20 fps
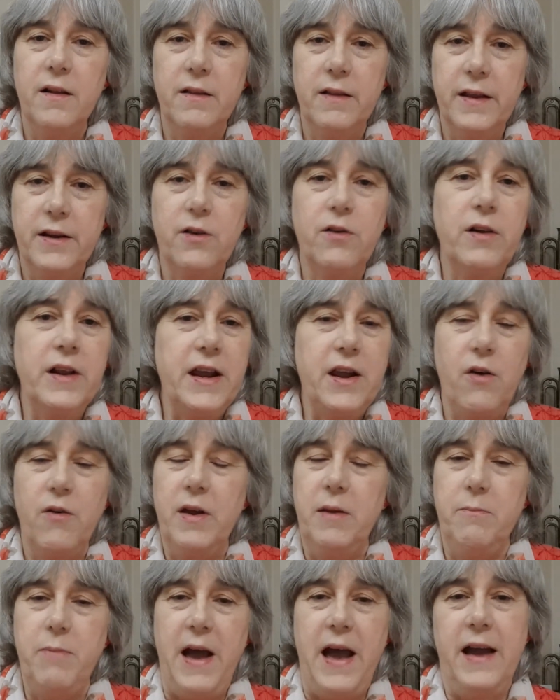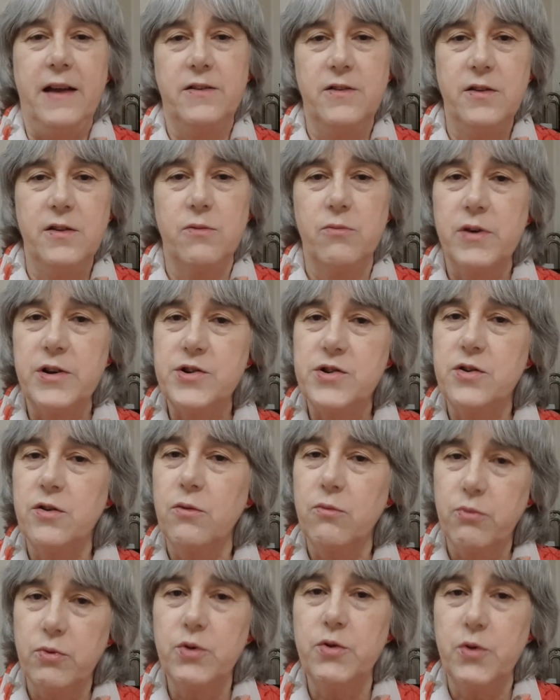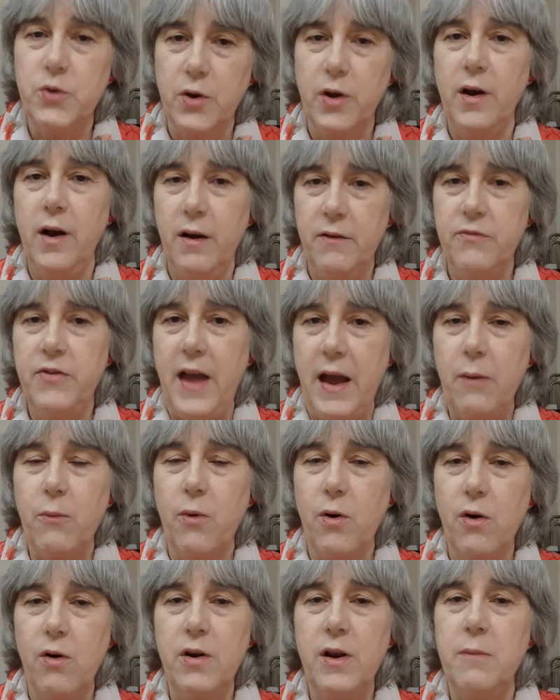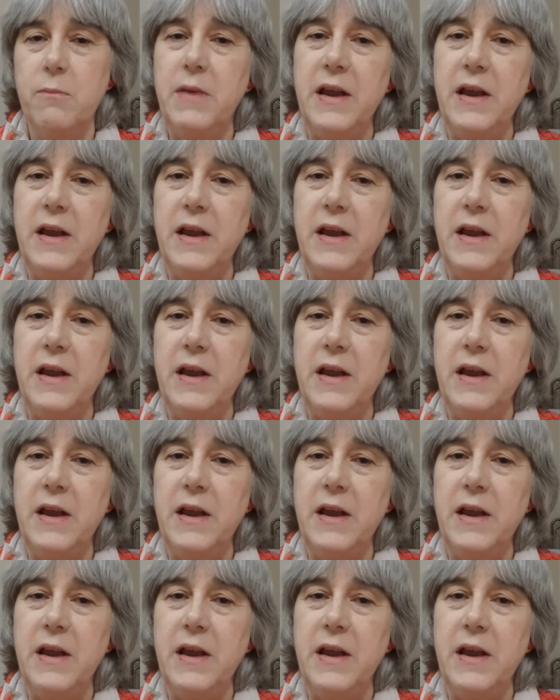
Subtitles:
literally going back to the original root of that word.